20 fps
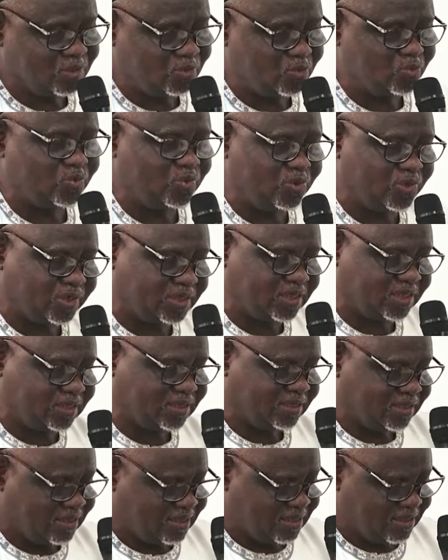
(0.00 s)
do not
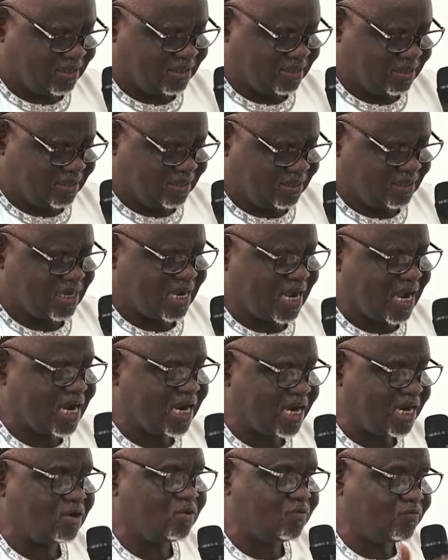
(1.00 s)

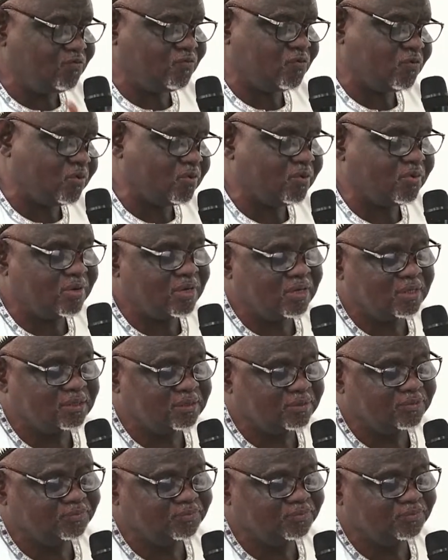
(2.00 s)
allow for